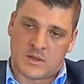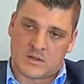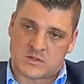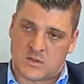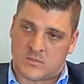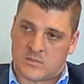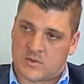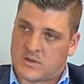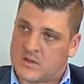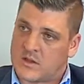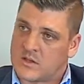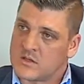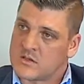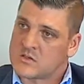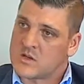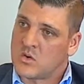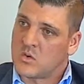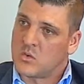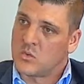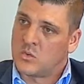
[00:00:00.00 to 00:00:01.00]
those type of
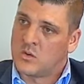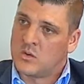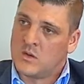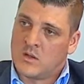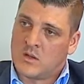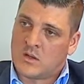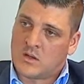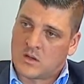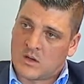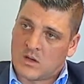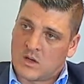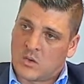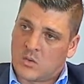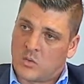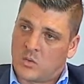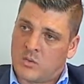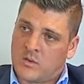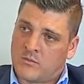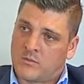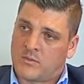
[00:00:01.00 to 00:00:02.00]
things. So,
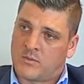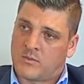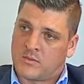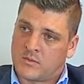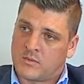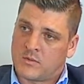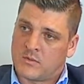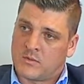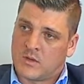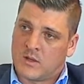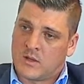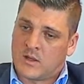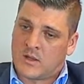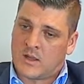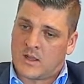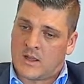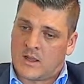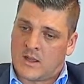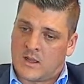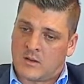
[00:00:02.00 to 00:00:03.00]

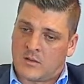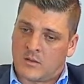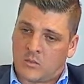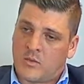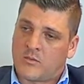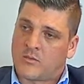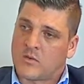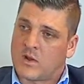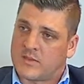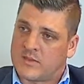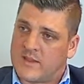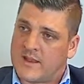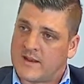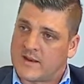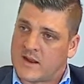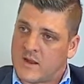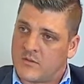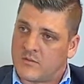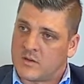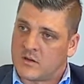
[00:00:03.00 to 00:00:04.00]
we've got
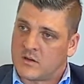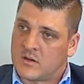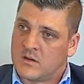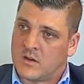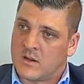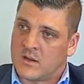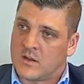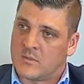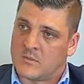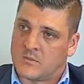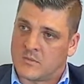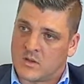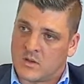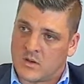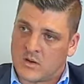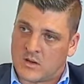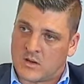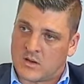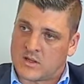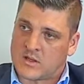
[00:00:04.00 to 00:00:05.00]
that covered,
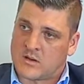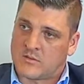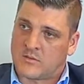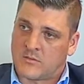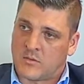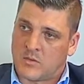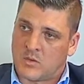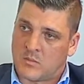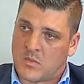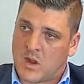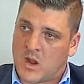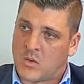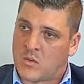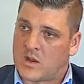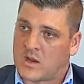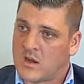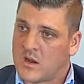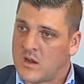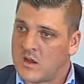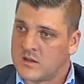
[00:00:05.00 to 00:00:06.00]
for
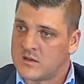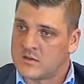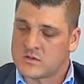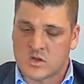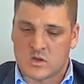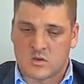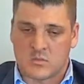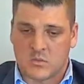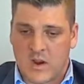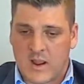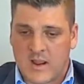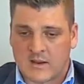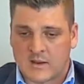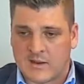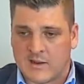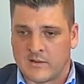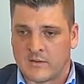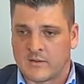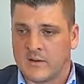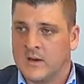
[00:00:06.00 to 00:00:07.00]
MiWay clients. So
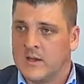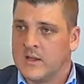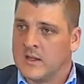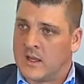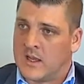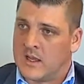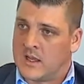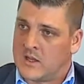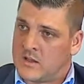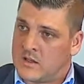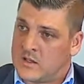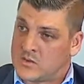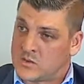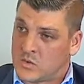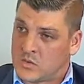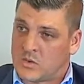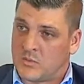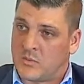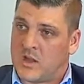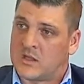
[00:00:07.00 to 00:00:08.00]
breakdown
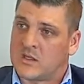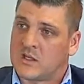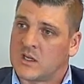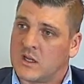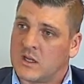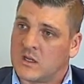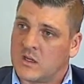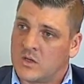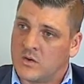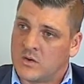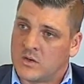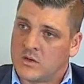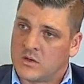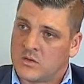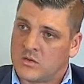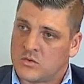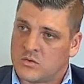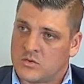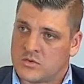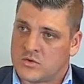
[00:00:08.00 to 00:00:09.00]
is automatically
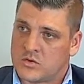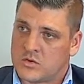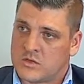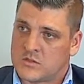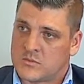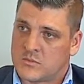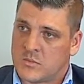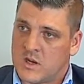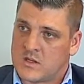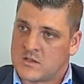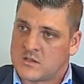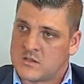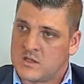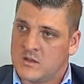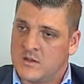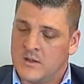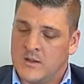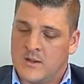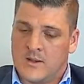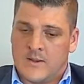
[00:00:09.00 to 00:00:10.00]
included in your insurance
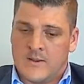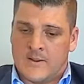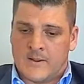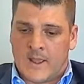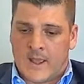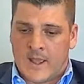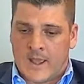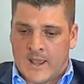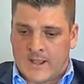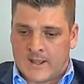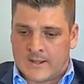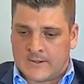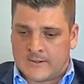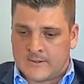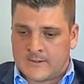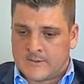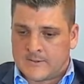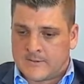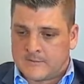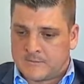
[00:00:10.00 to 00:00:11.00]
policy,
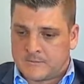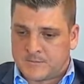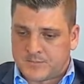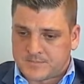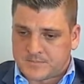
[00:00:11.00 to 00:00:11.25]
and